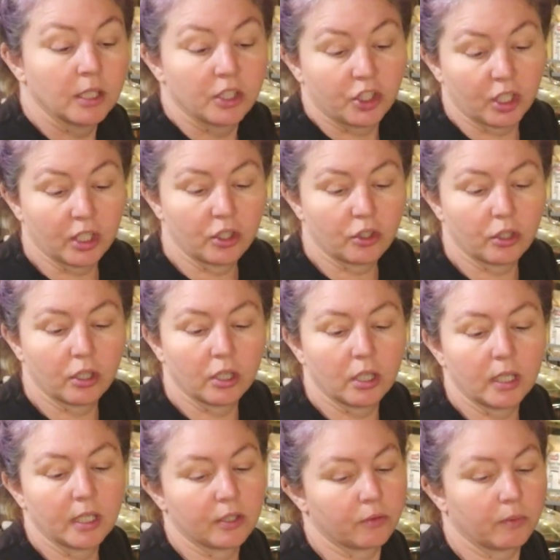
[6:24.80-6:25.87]
Ginger
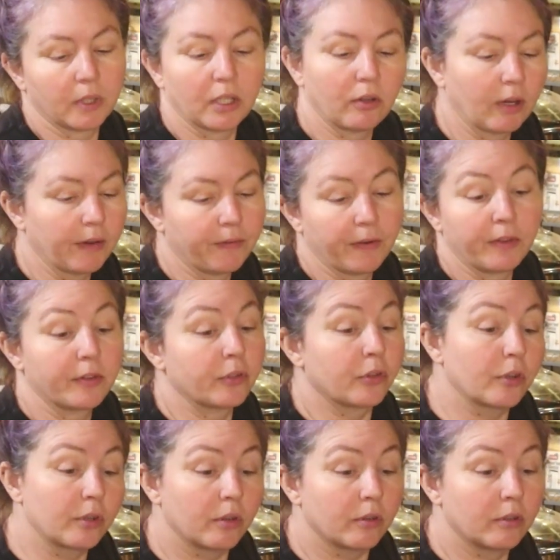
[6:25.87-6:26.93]
is really great for the
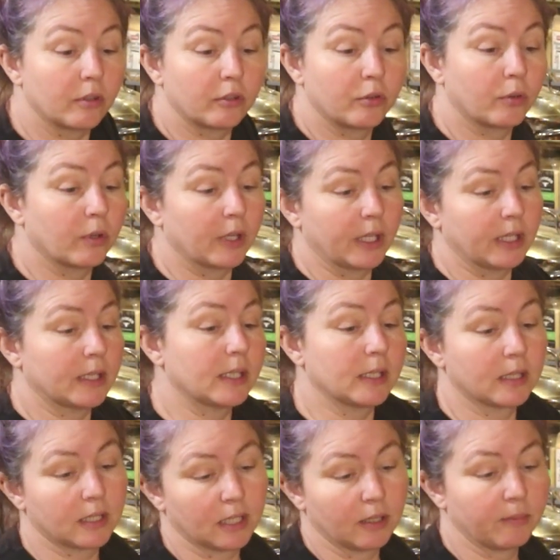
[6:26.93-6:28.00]
circulatory
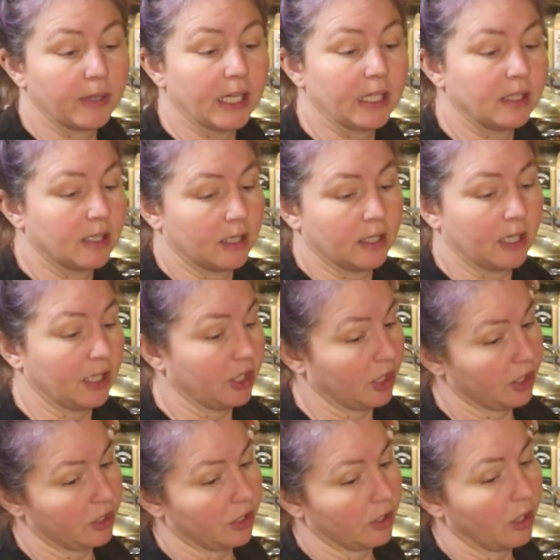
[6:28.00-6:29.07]
system, aids in
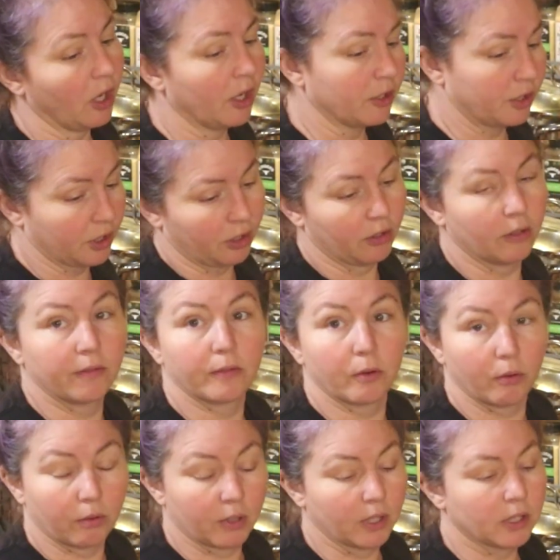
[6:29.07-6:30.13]
digestion also, of
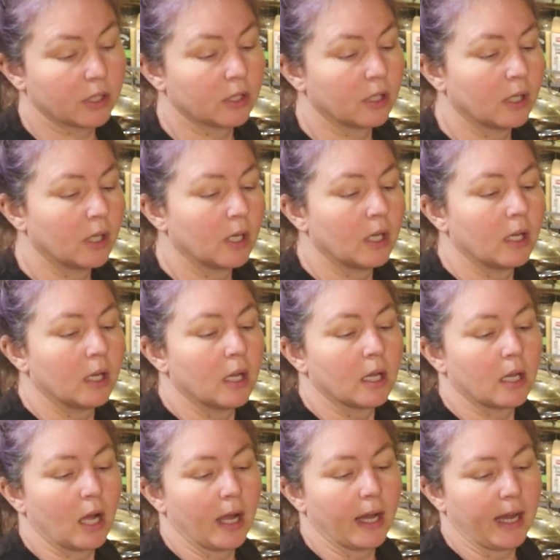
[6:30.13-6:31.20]
course.
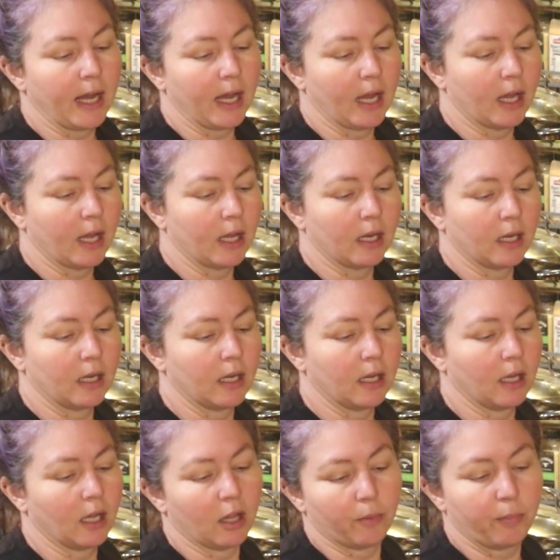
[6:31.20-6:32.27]
Cayenne,
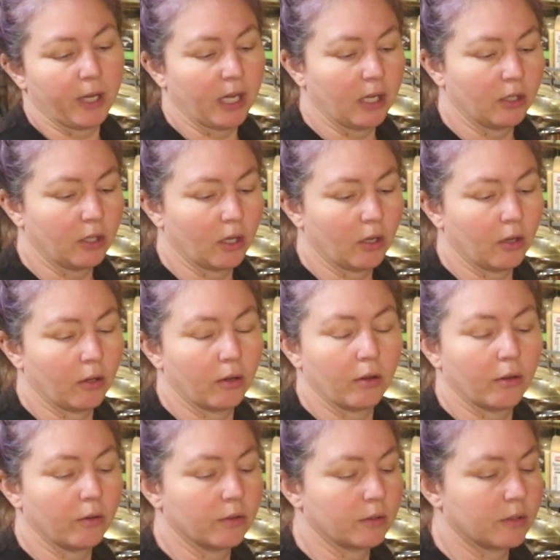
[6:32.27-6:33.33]

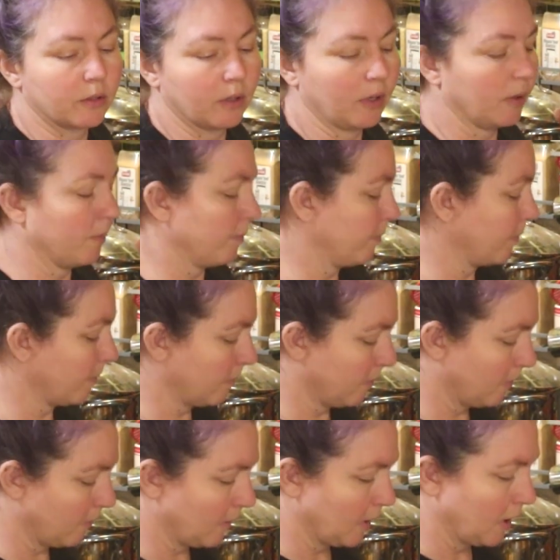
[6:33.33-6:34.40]
jalapenos, um,
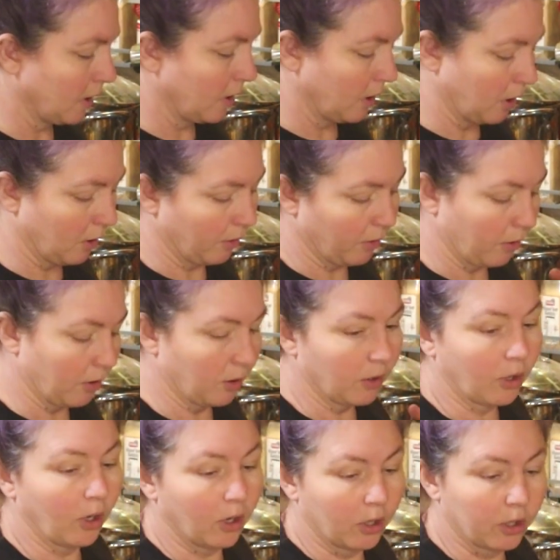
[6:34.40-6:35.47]
you know, they're
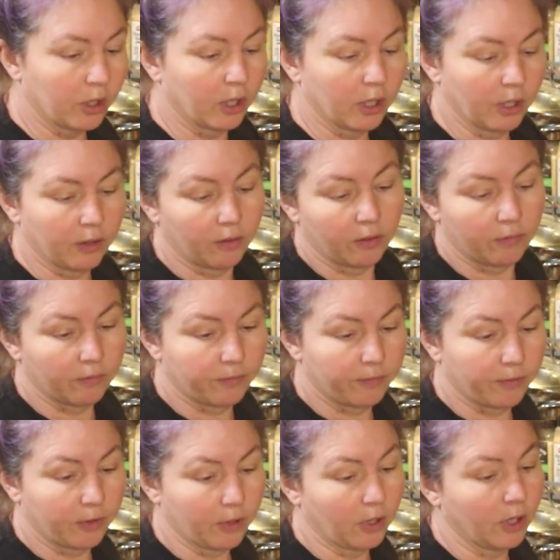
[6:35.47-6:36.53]
all good
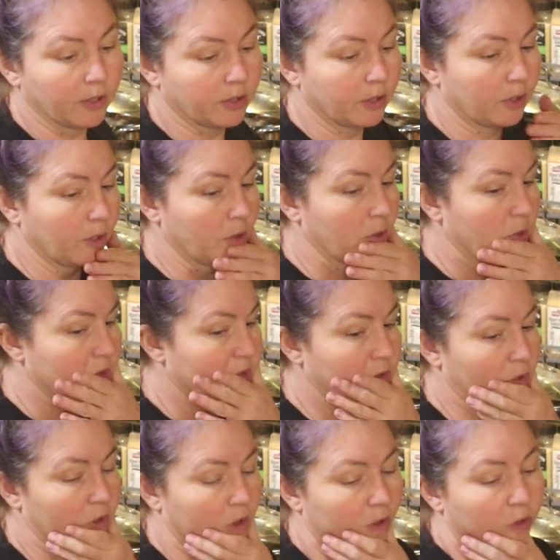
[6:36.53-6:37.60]
for also
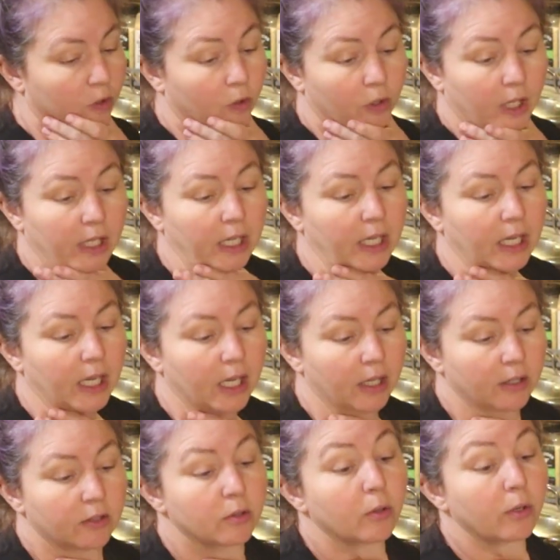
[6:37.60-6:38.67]
circulatory
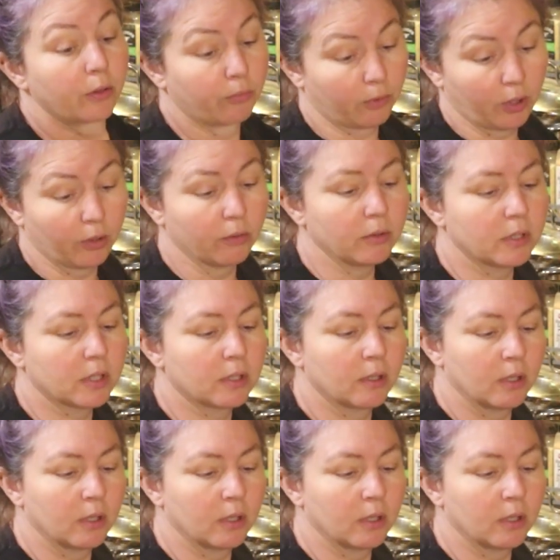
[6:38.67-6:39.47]
and sore throats.